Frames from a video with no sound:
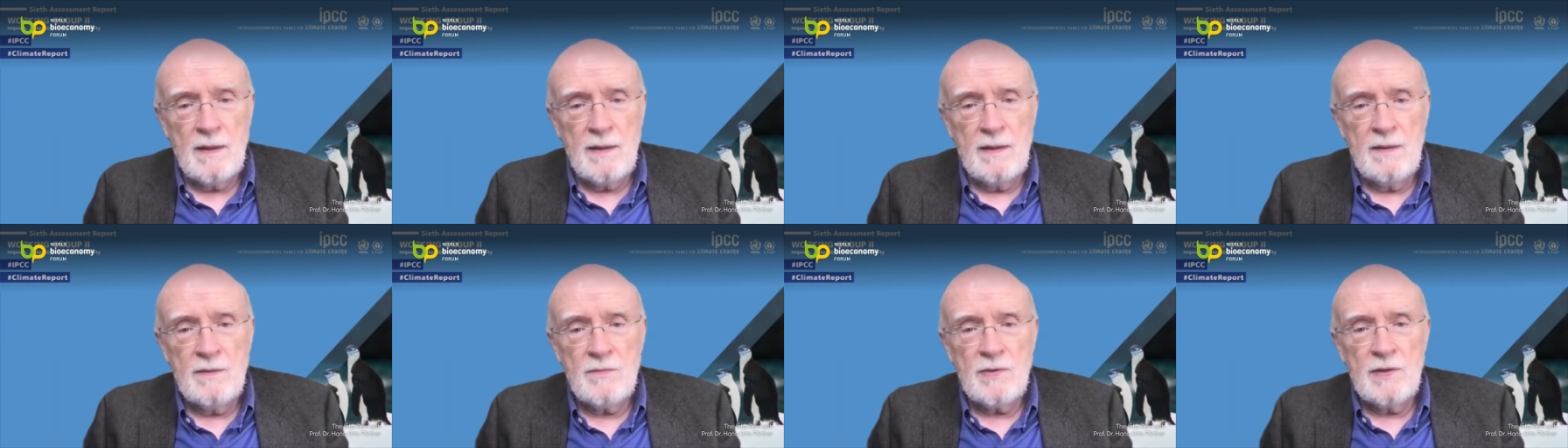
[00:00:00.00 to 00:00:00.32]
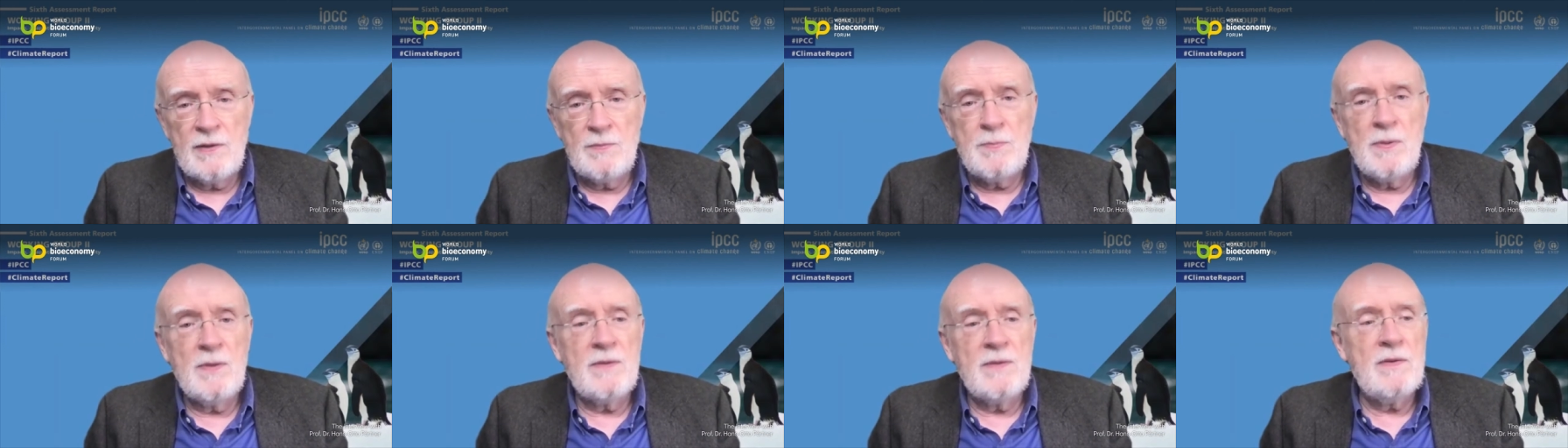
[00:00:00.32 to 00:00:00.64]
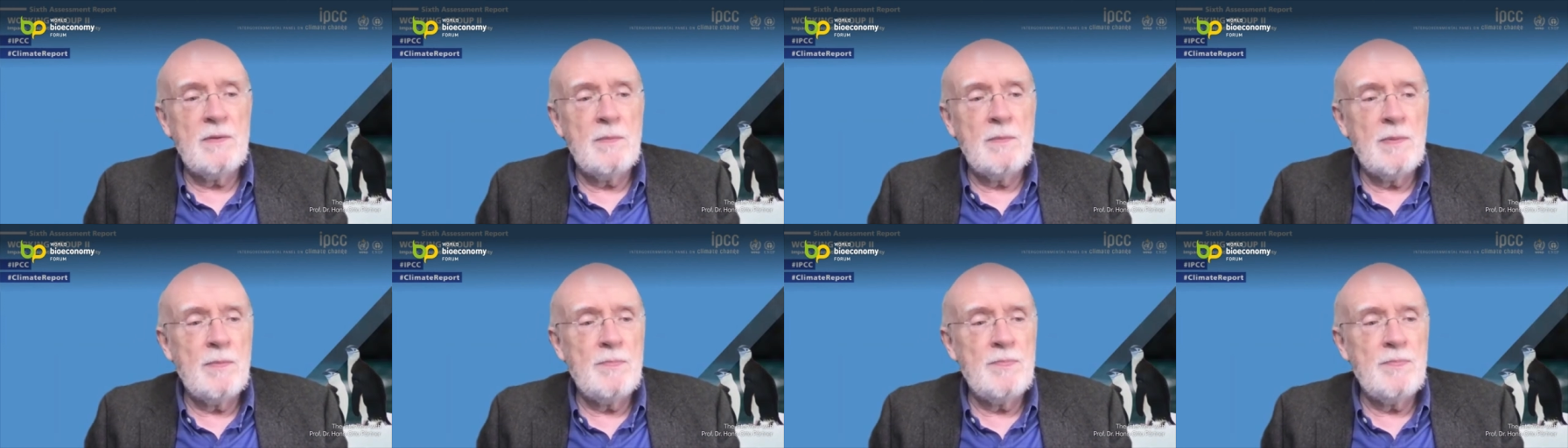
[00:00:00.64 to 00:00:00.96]
in
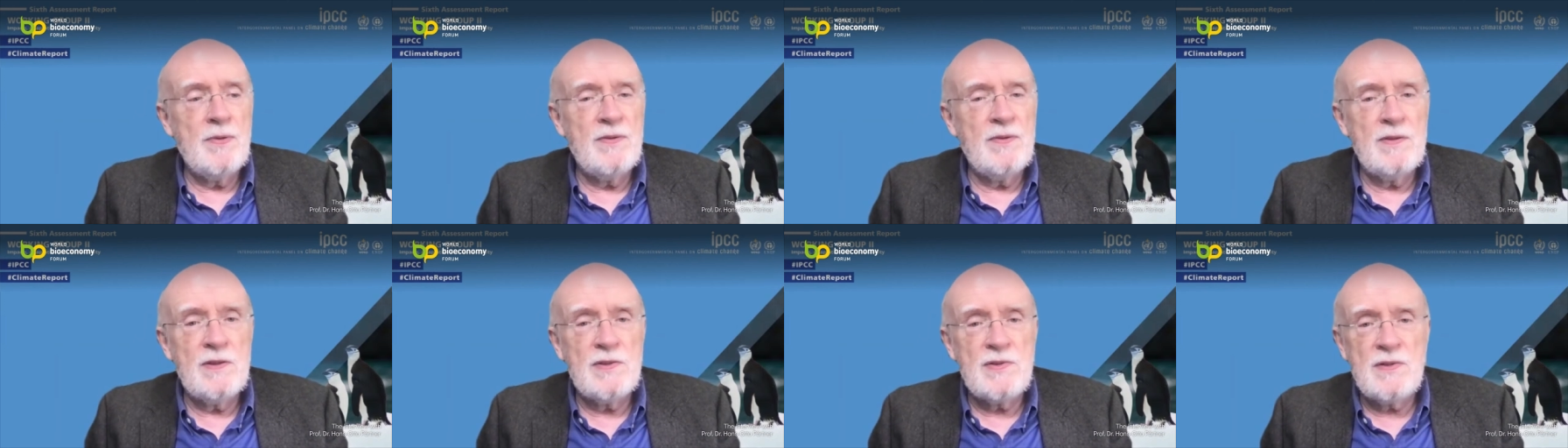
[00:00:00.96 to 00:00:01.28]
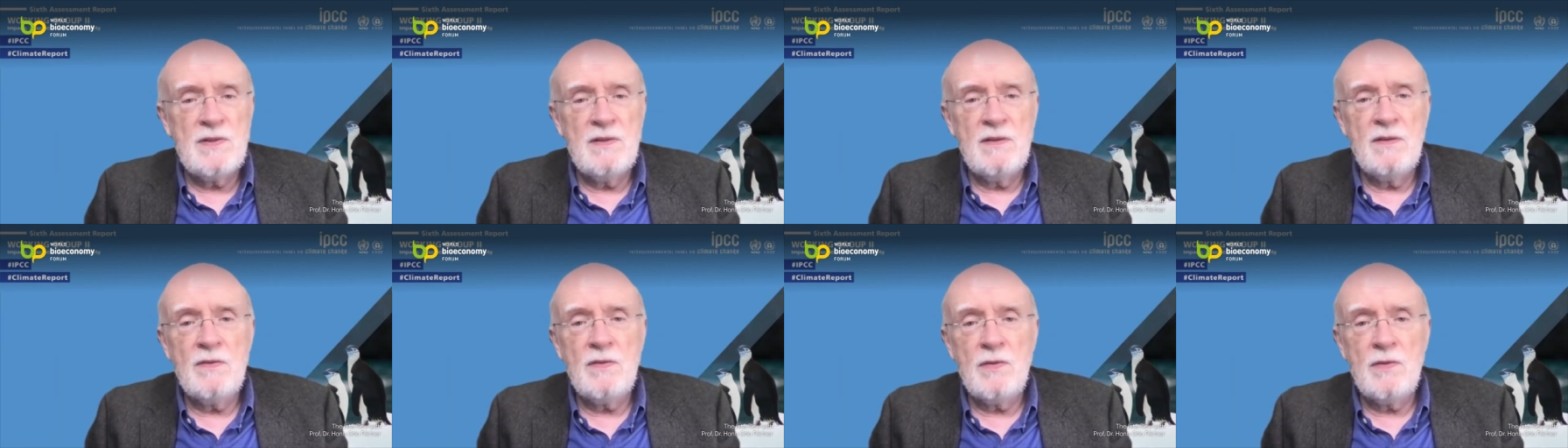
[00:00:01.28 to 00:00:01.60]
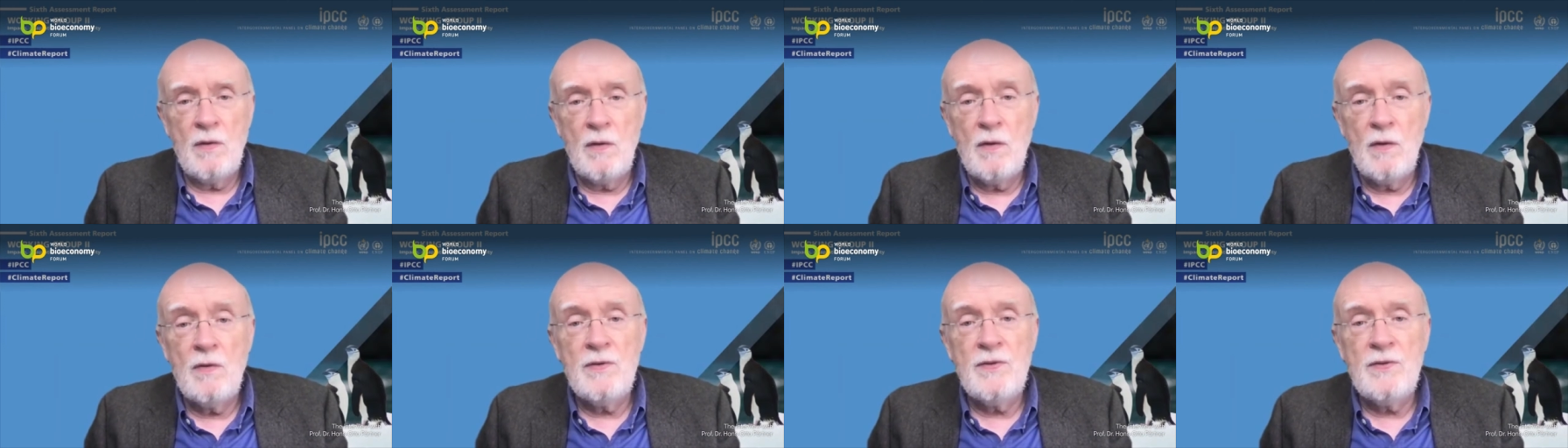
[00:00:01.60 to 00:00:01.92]
responsible positions
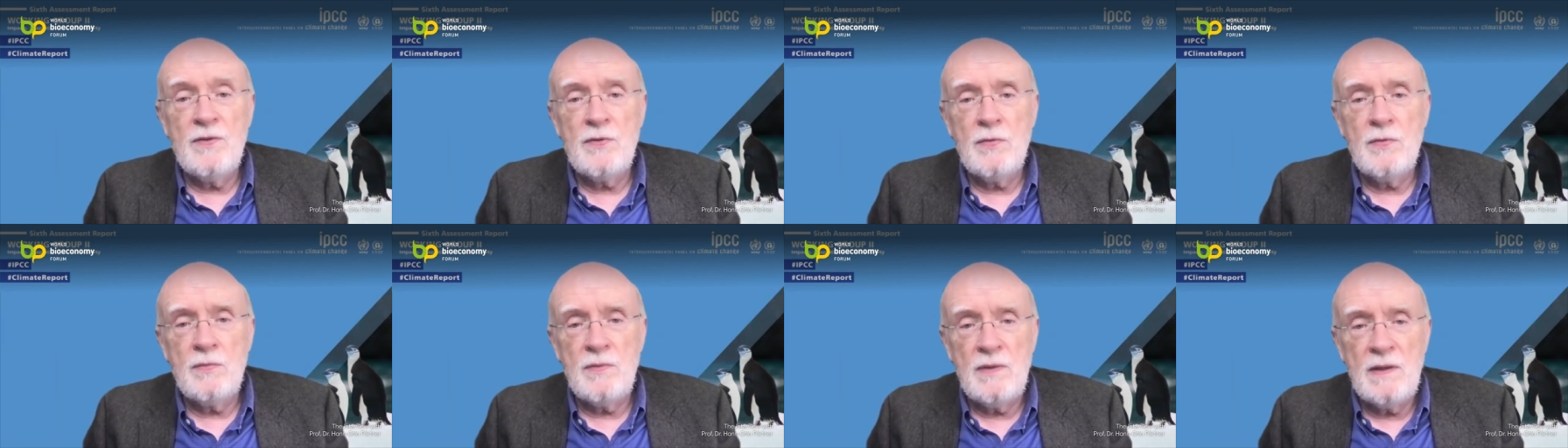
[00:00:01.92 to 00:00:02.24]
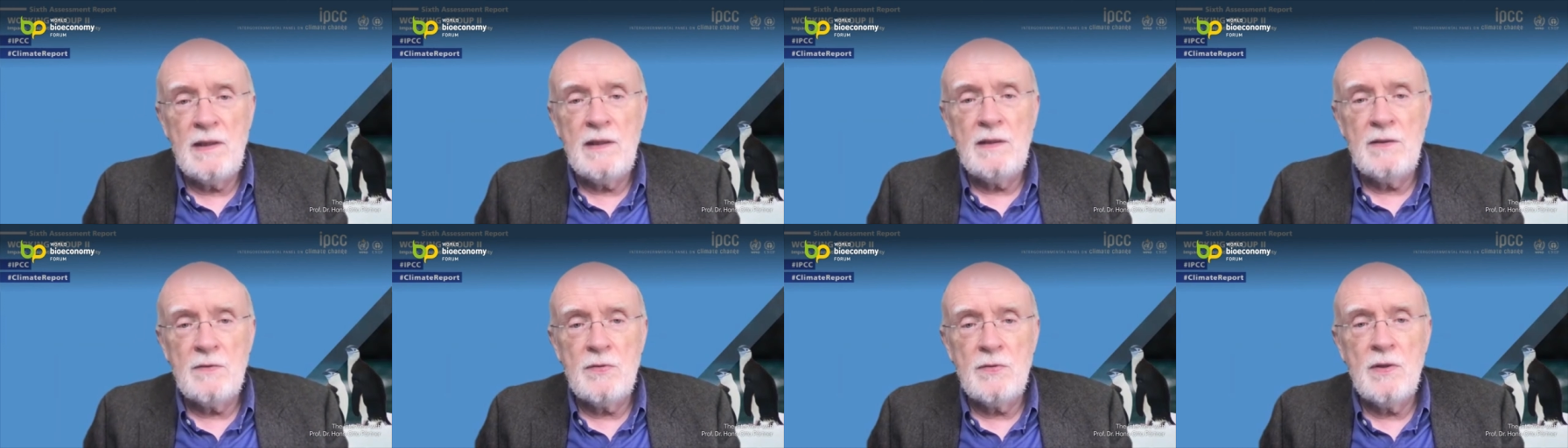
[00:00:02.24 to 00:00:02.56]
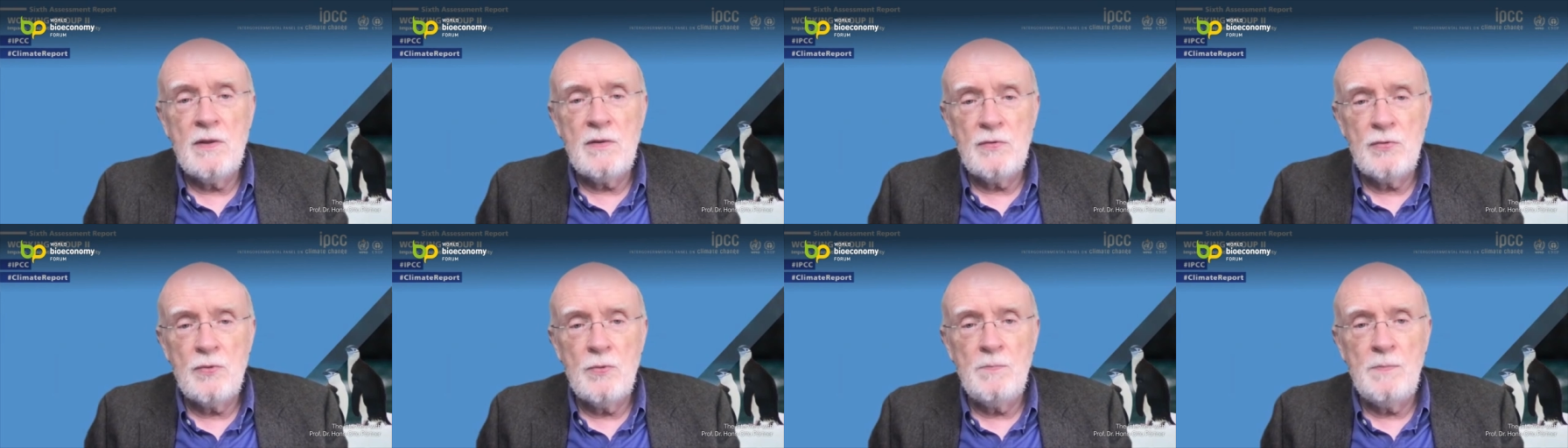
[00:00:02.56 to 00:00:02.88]
also need
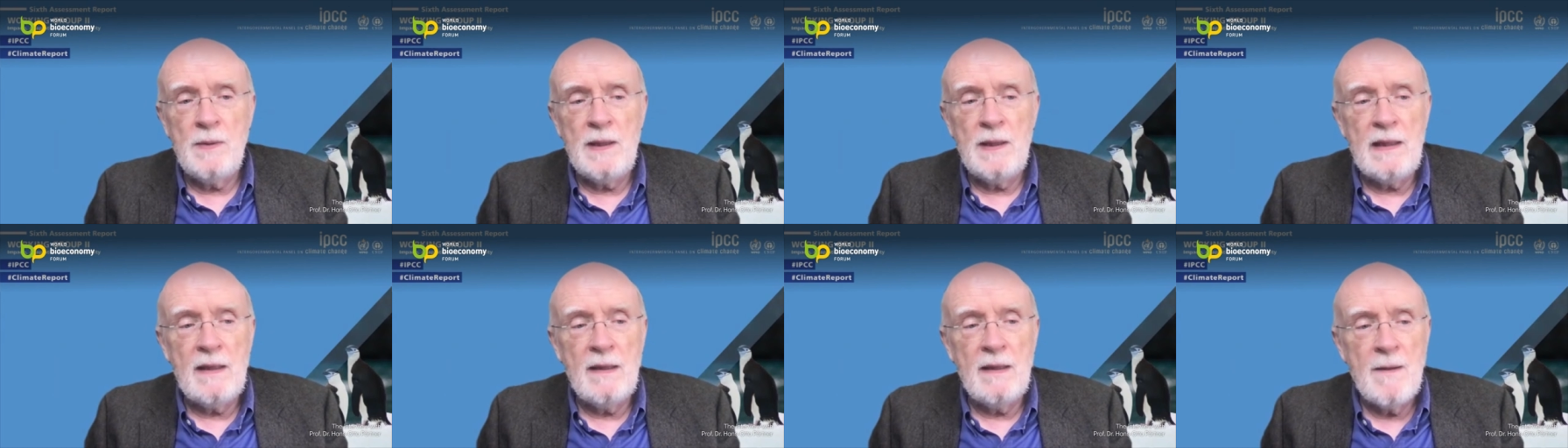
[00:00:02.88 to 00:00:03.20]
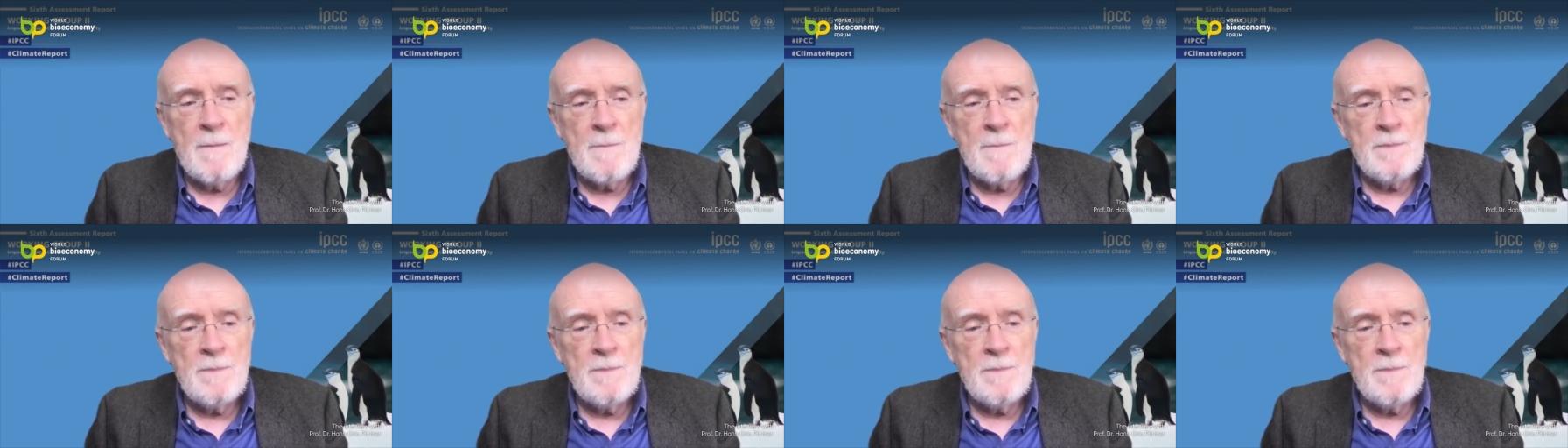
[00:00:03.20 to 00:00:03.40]
to be